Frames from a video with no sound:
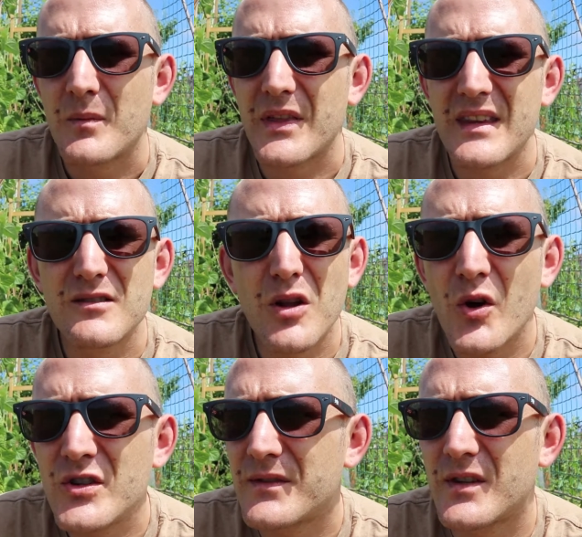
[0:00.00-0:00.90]
But there's
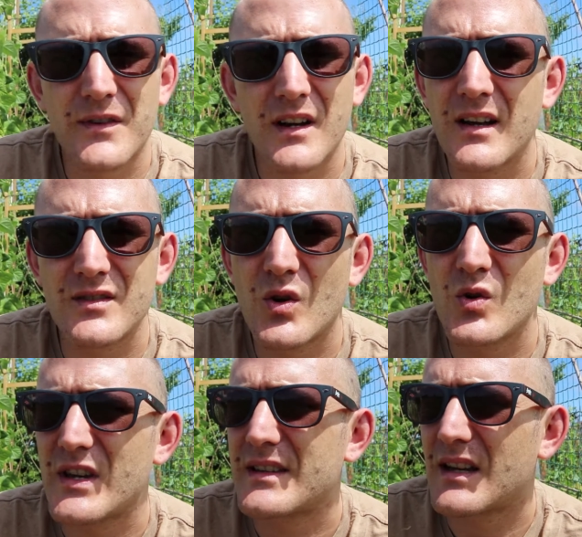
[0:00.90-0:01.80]
loads of different kinds of
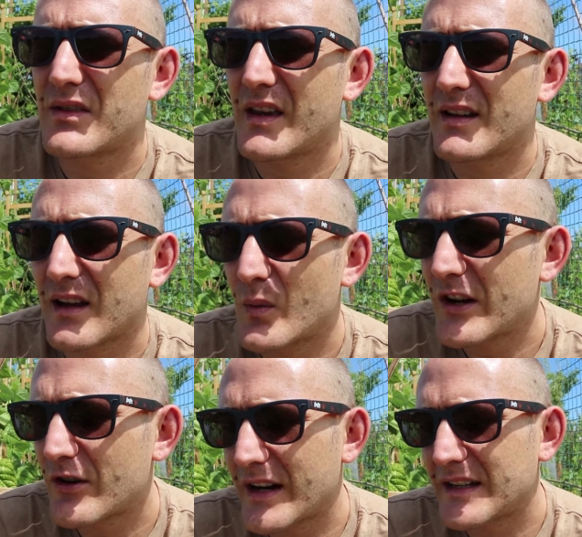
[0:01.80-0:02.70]
courgettes out there. Like
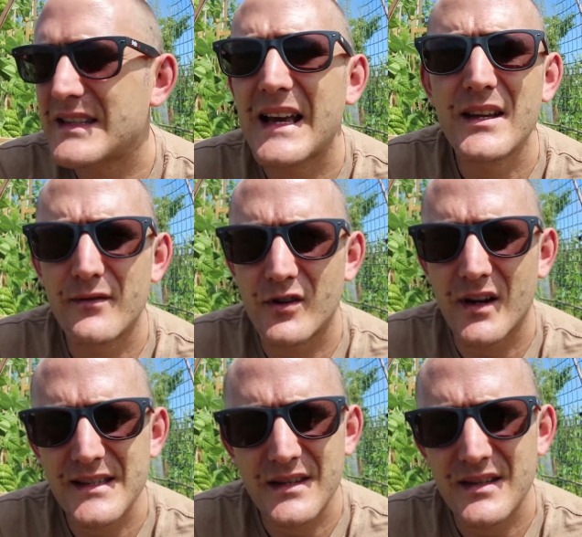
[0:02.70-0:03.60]
we're growing an Italian
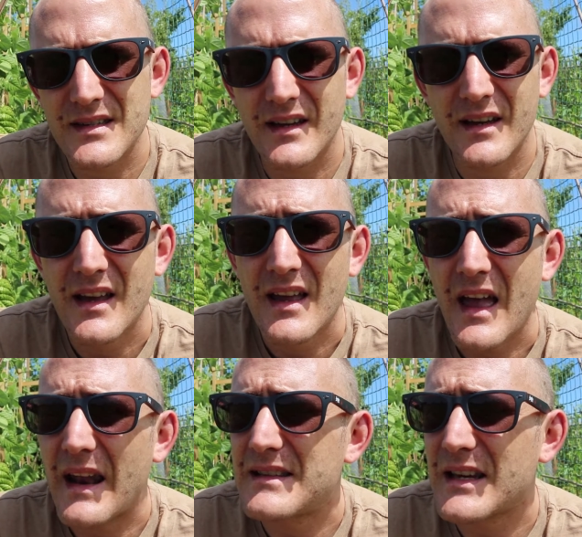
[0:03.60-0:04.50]
variety this year,
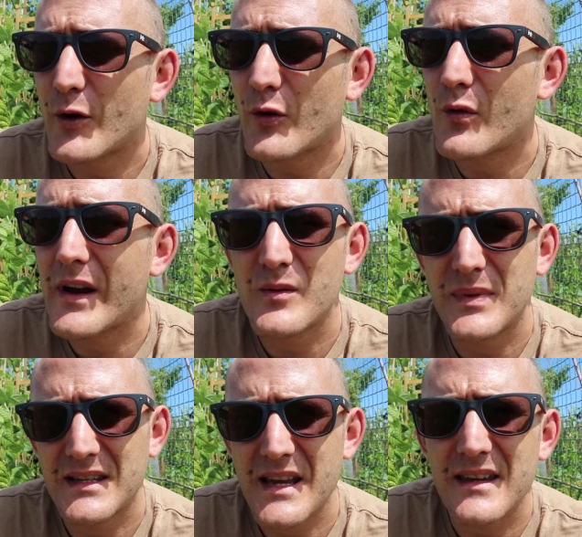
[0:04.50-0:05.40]
and it's
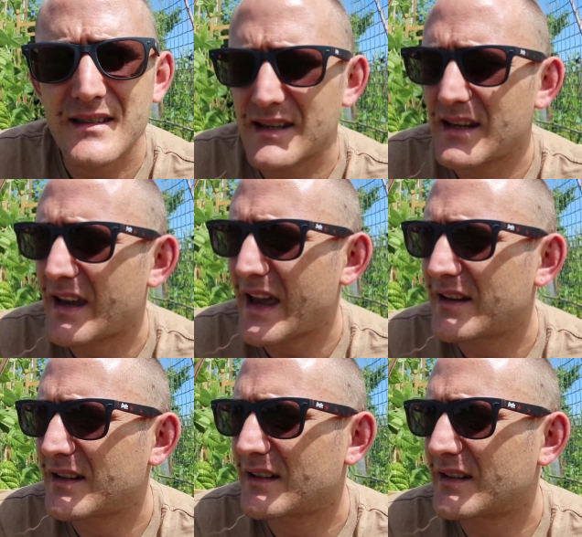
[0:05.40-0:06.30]
incredibly tasty,
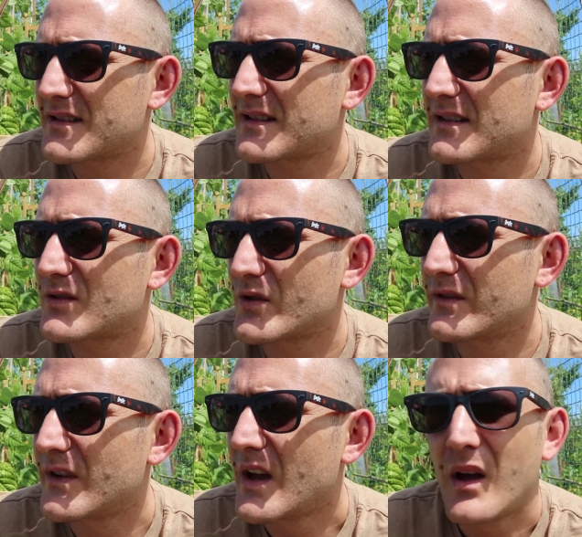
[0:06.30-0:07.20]
and it doesn't sort
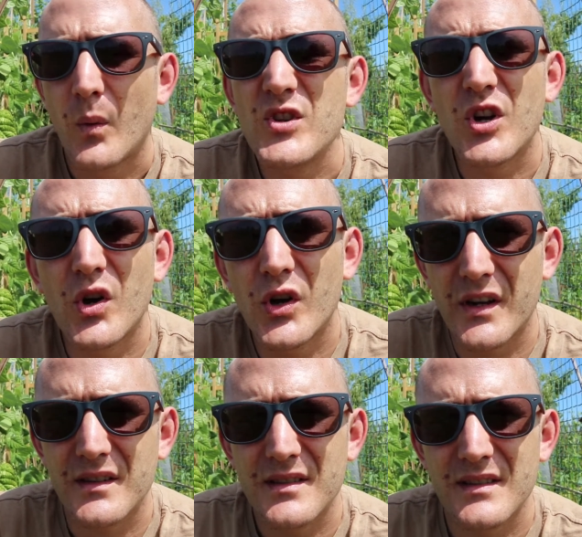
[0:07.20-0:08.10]
of, when you cook
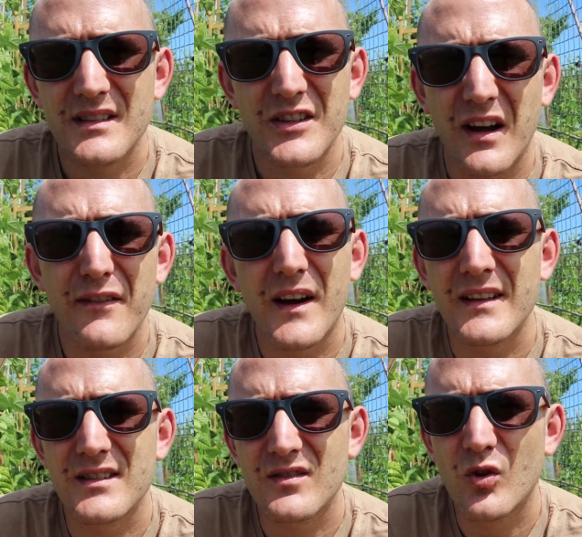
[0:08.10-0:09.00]
it, you know, I
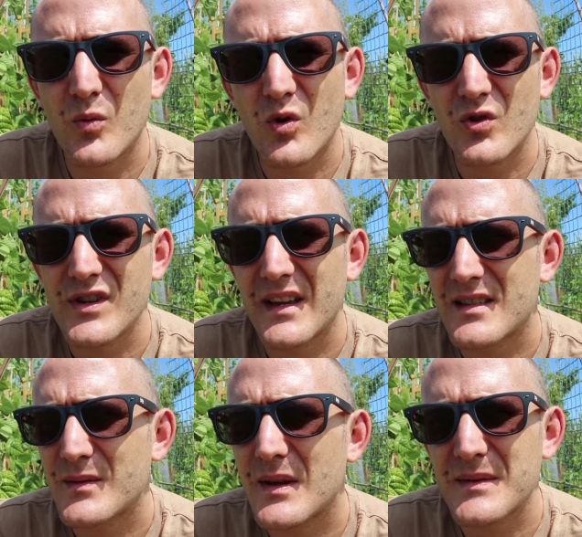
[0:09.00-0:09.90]
find just normal courgette
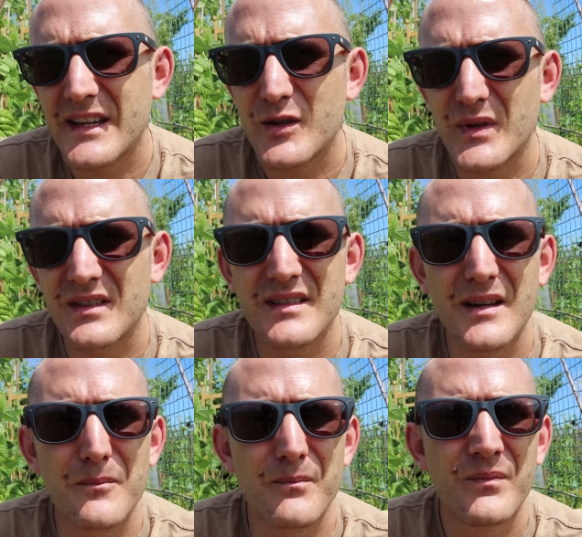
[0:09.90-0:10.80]
sometimes get a bit
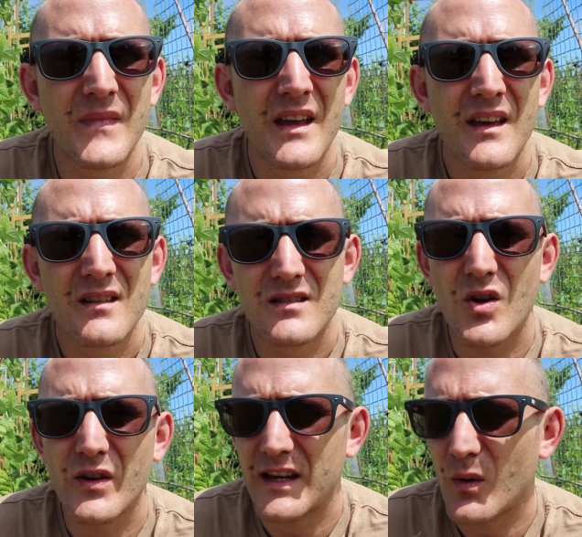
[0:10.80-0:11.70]

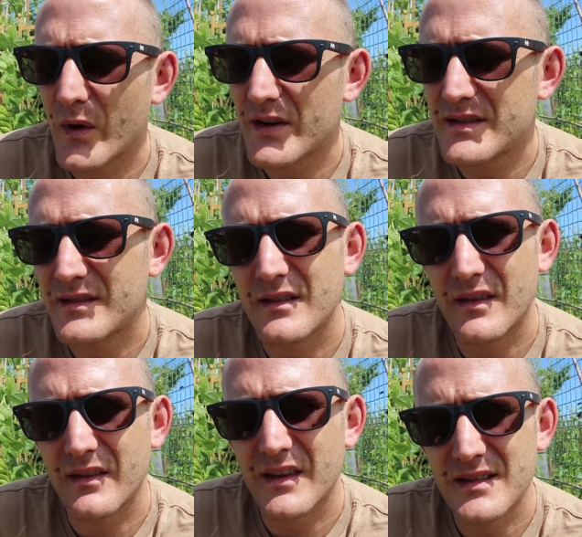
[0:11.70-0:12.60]
soggy, whereas
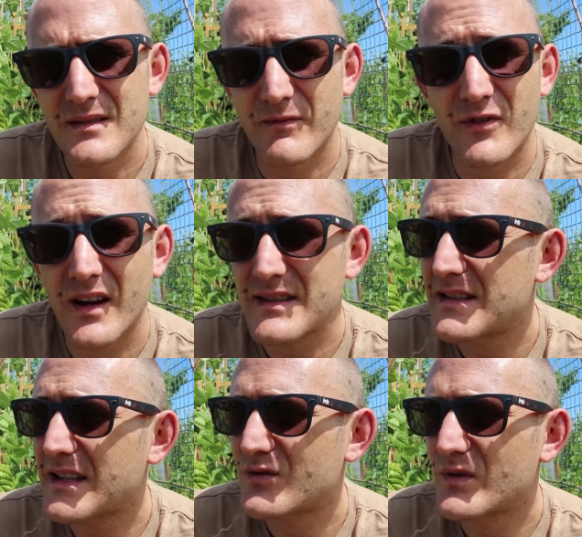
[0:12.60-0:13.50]
this
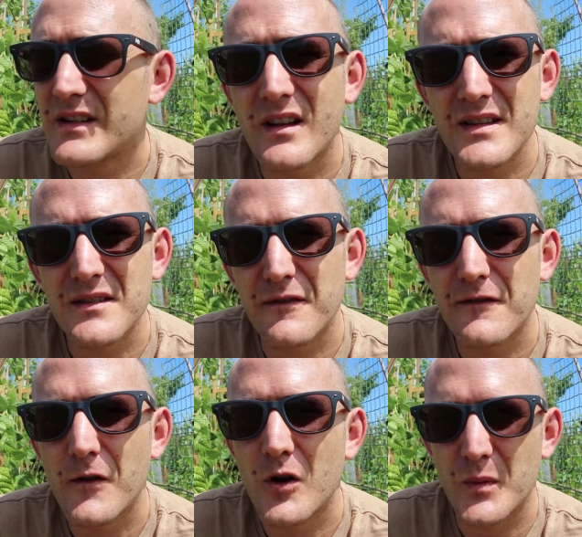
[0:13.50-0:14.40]
variety stays really nice and
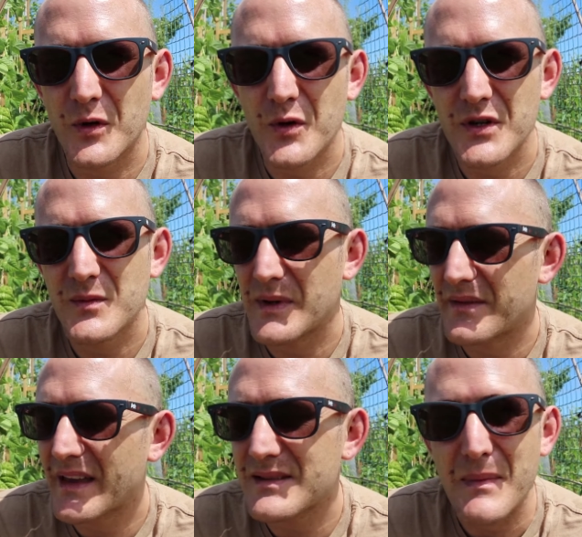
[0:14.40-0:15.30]
firm and crispy,
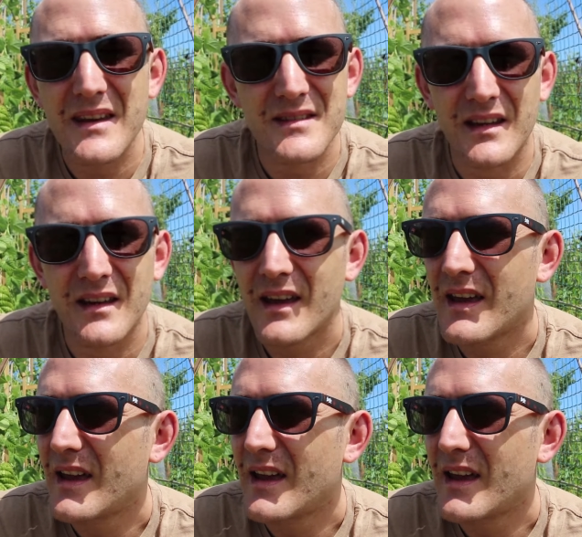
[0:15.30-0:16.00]
and that's amazing.